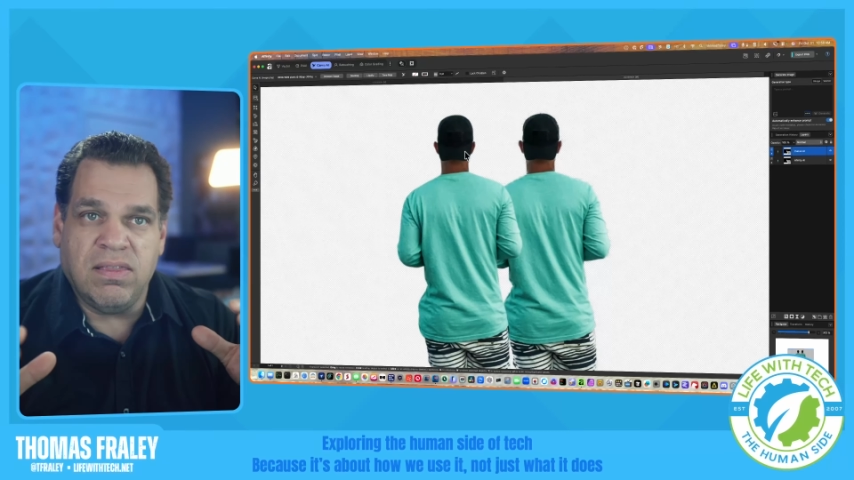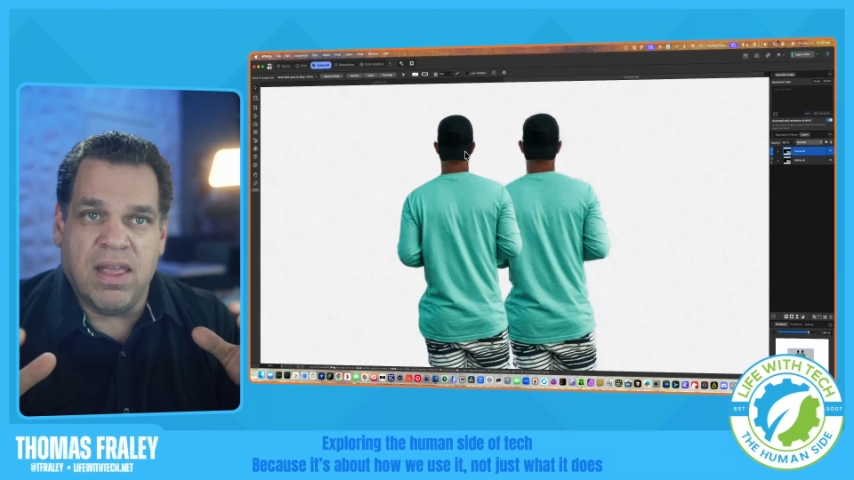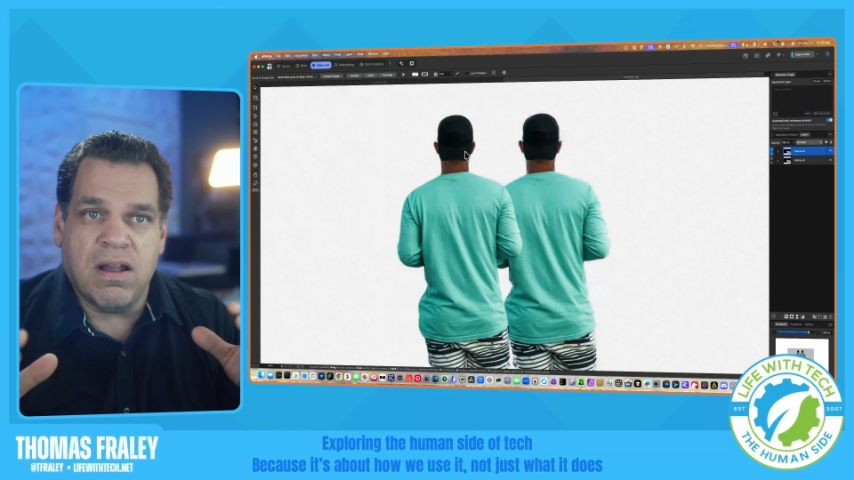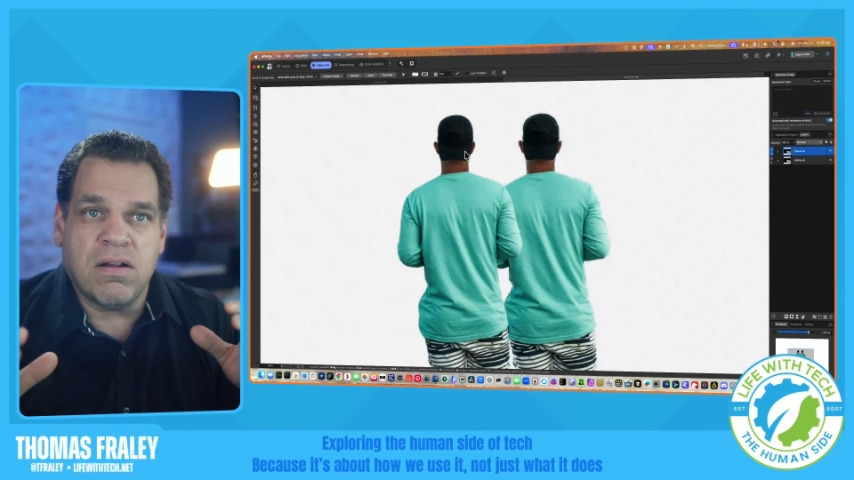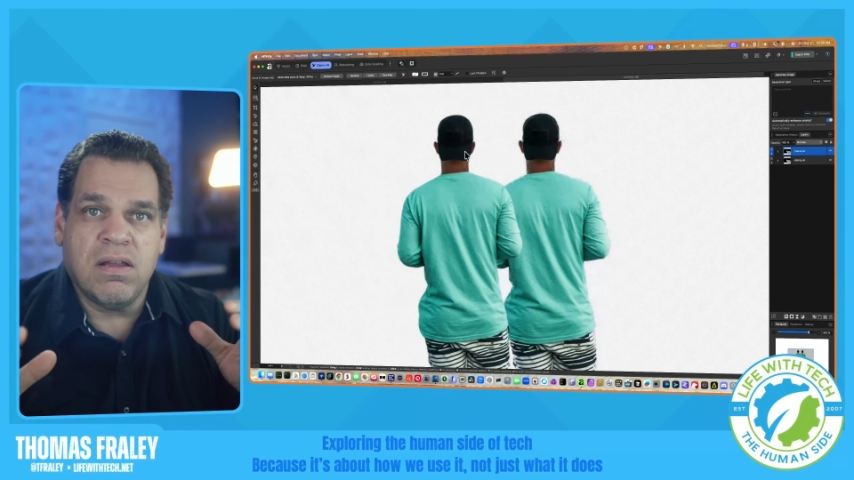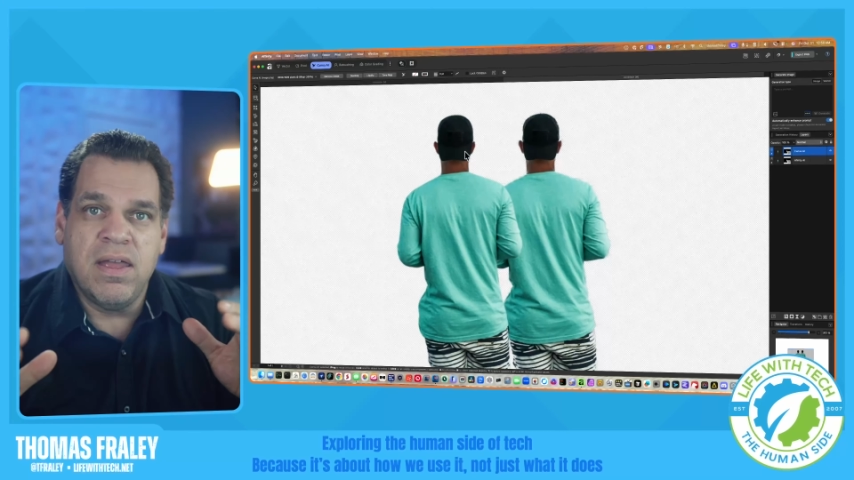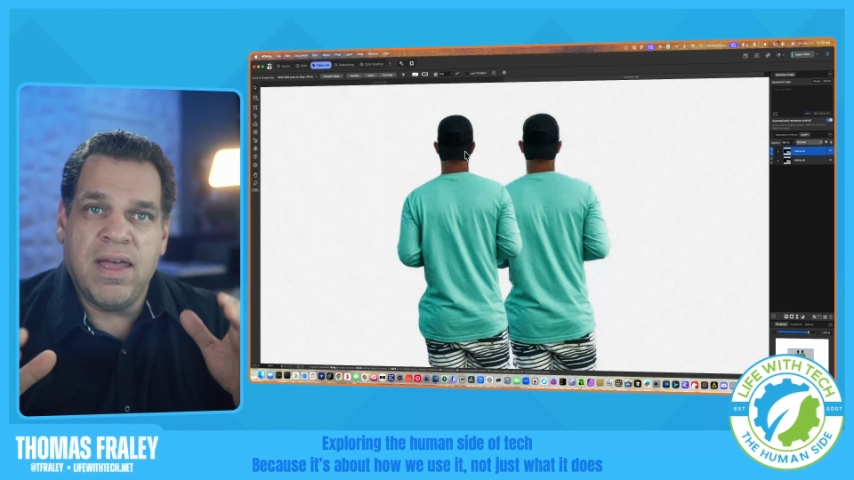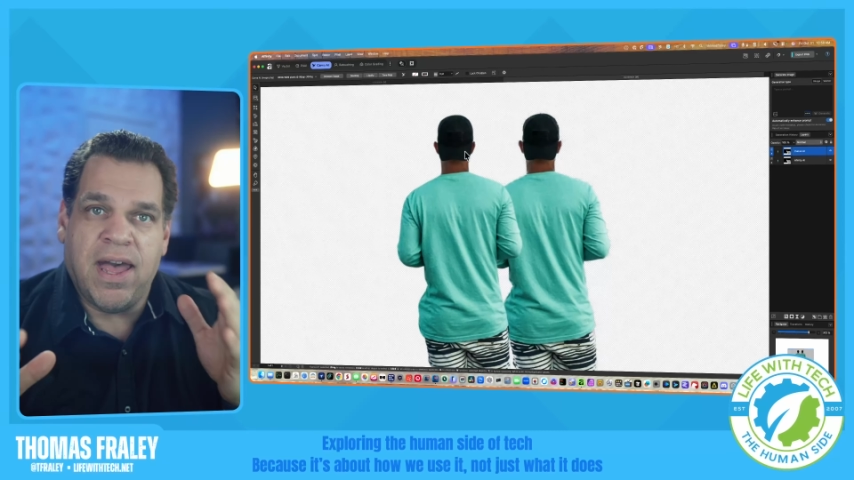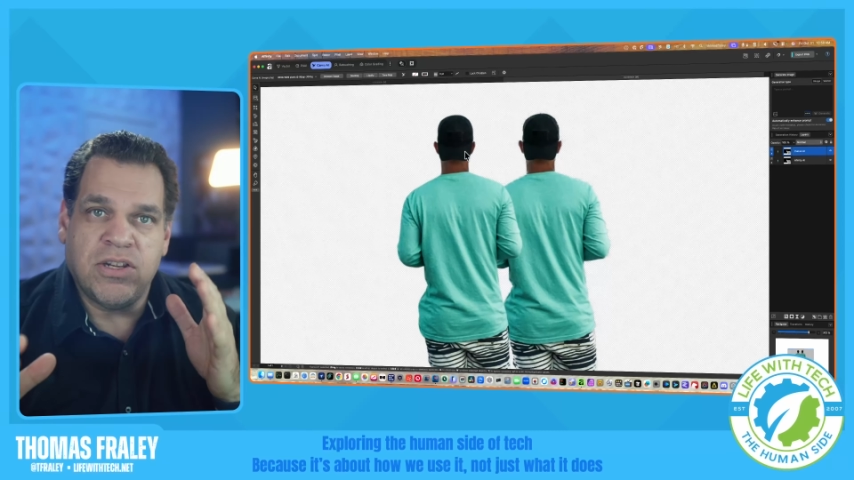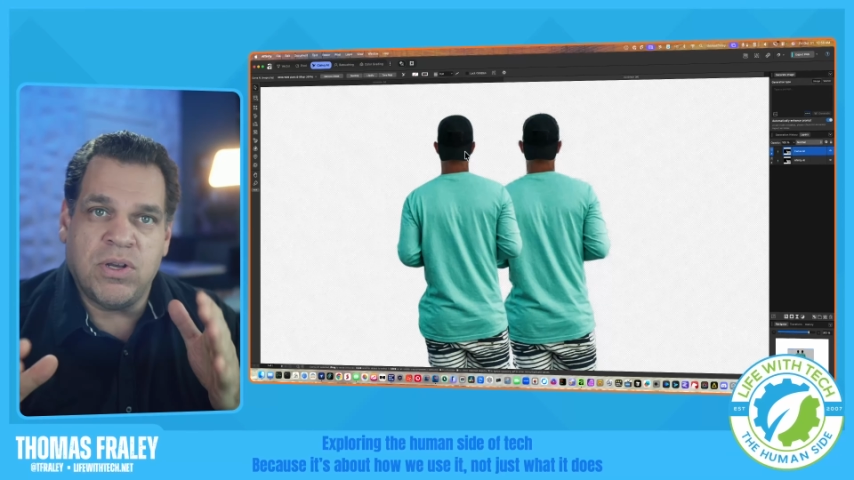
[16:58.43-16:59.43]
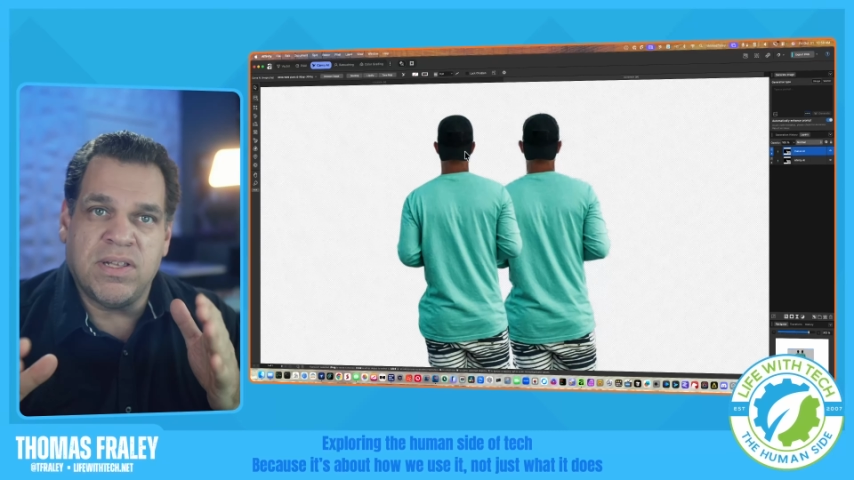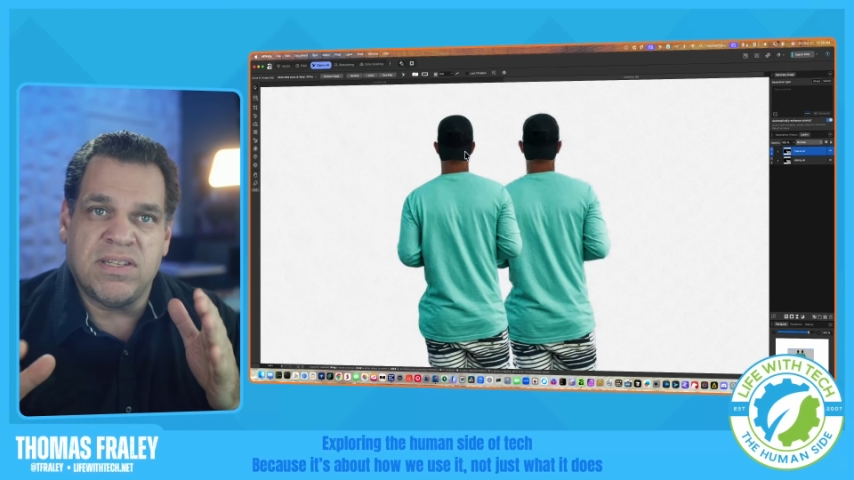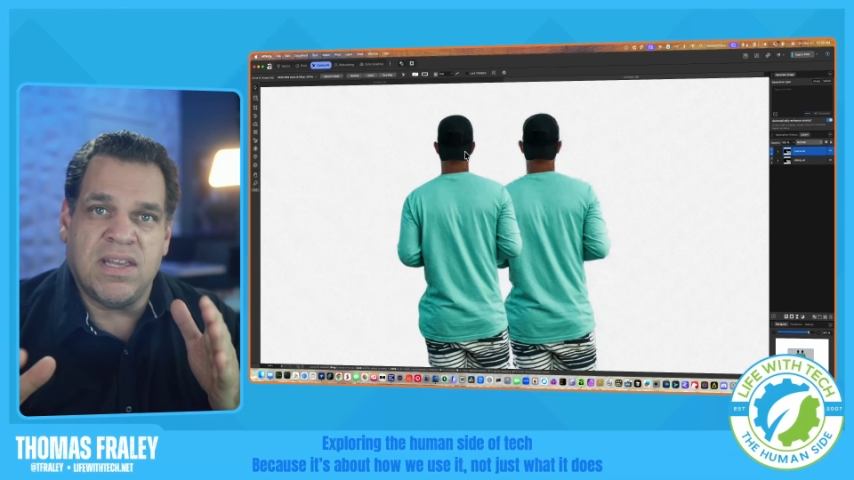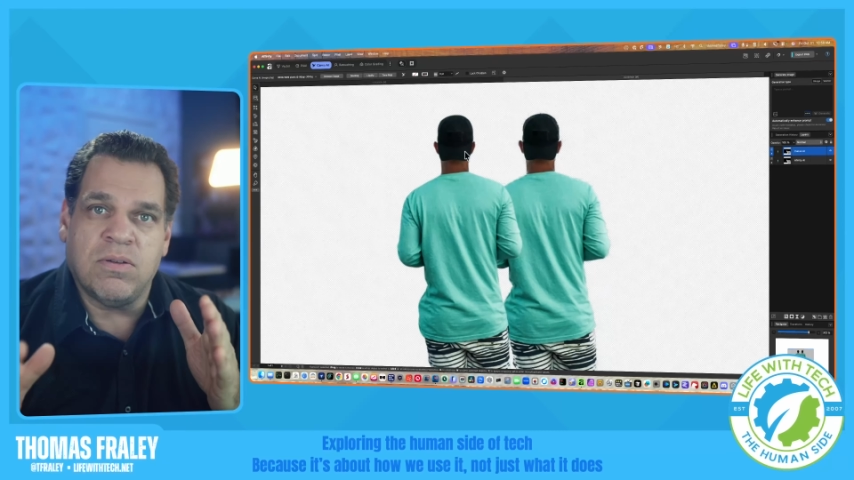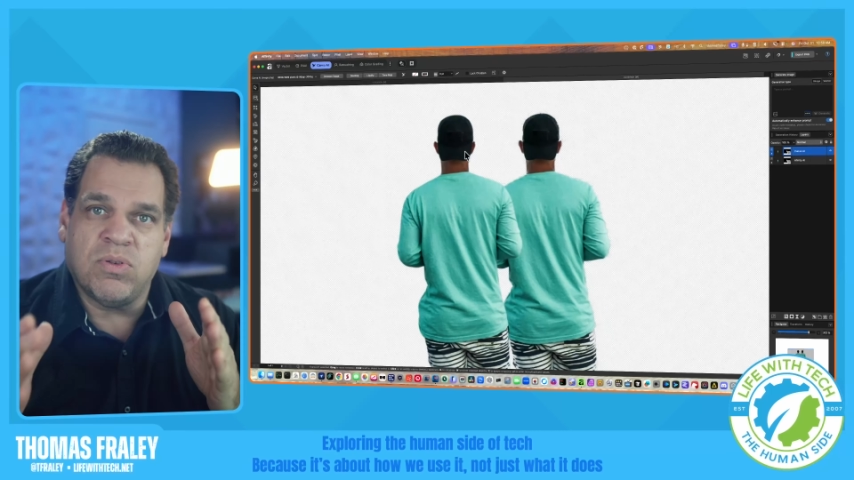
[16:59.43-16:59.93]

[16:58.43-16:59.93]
there. As you can see, it was